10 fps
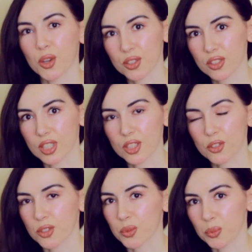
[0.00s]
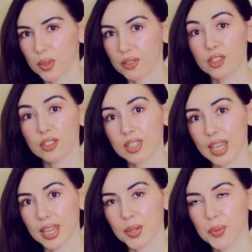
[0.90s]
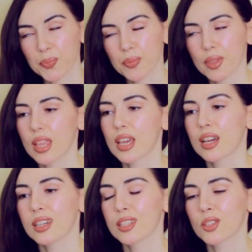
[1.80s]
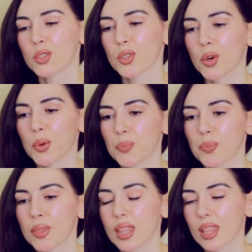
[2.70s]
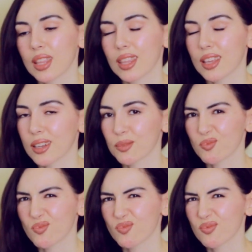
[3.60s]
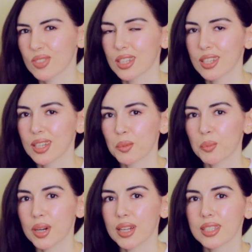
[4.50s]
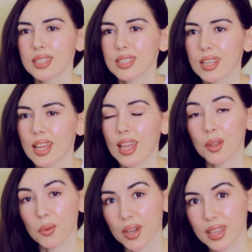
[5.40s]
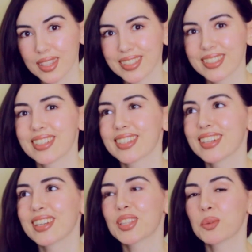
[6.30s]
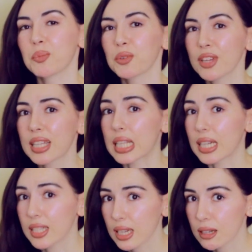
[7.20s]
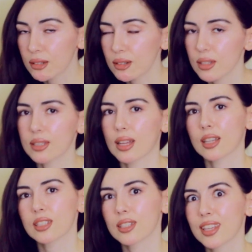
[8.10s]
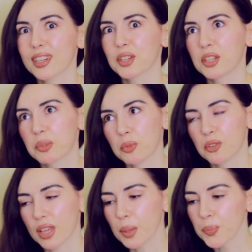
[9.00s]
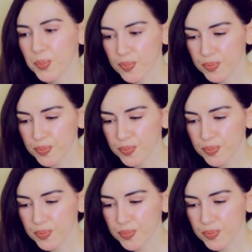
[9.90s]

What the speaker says: honesty shouldn't be for sale. So yeah, but anyways, the movie Gladiator is actually a good movie,